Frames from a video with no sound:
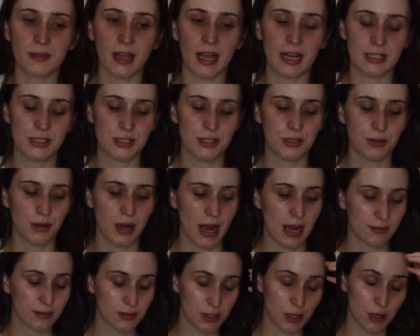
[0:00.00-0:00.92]
I do
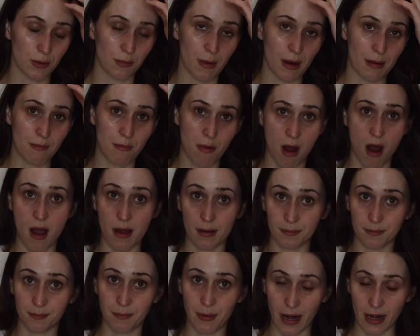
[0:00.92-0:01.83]
have, so my
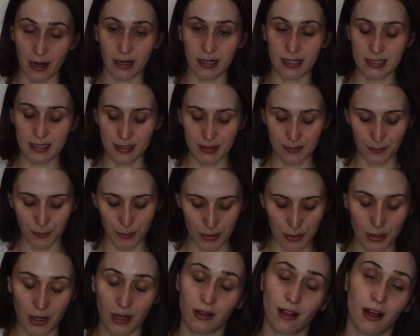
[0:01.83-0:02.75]
mom, Paris,
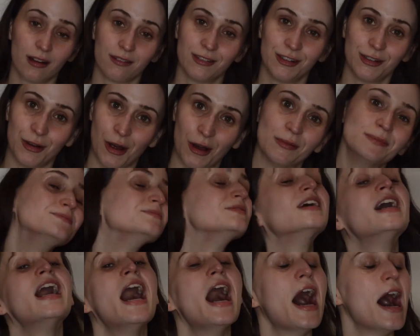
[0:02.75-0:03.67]
which a lot of you know,
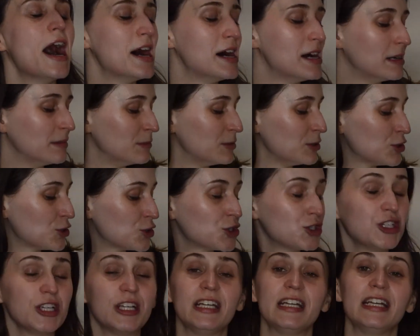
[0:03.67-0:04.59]

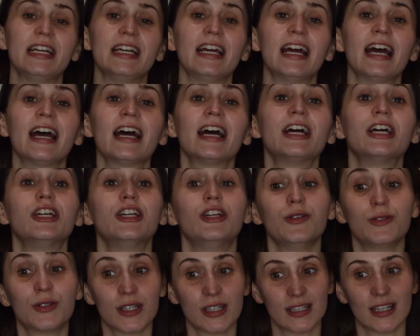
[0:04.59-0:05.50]
she
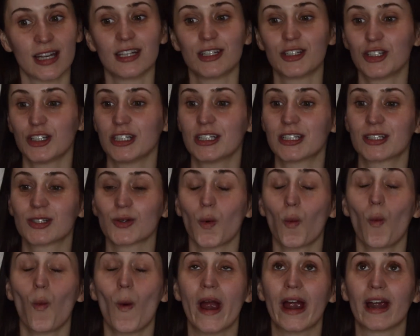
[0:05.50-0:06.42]
uses this. She
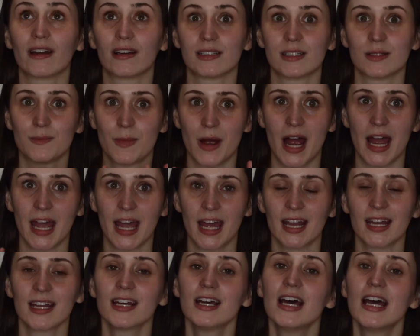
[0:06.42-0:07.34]
swears by
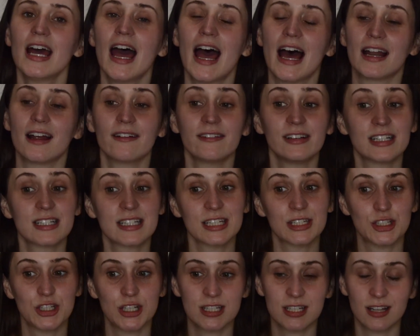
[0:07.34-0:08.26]
it. And
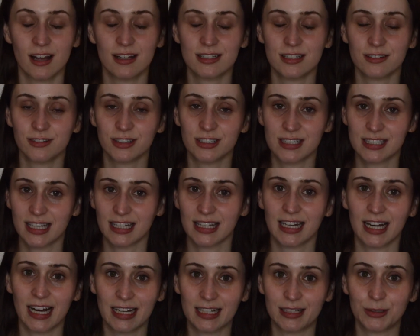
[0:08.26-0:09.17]
obviously she has a lot different skin
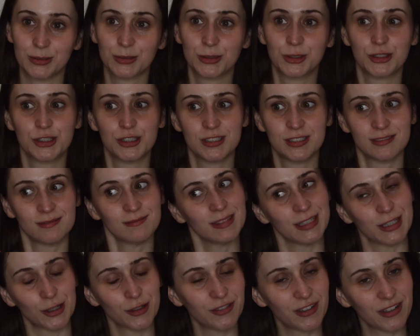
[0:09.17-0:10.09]
than I do. She's
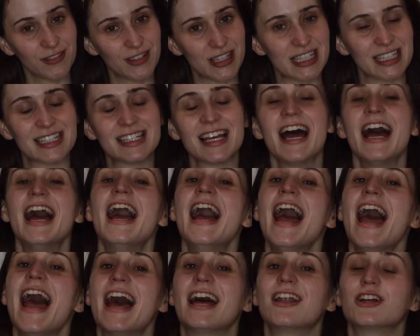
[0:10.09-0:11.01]
in her 50s,
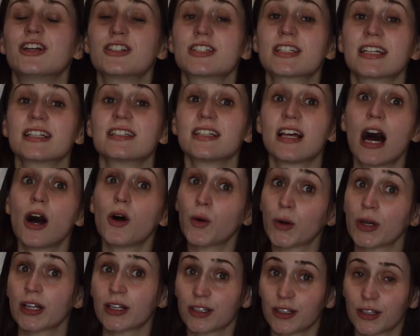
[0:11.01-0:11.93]
and her skin is a lot
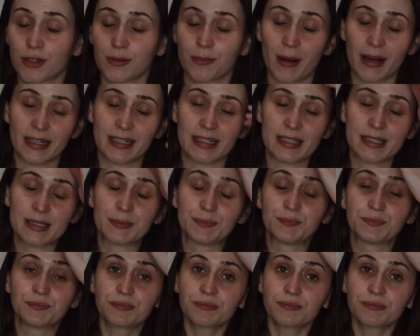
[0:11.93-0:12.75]
oilier than mine is.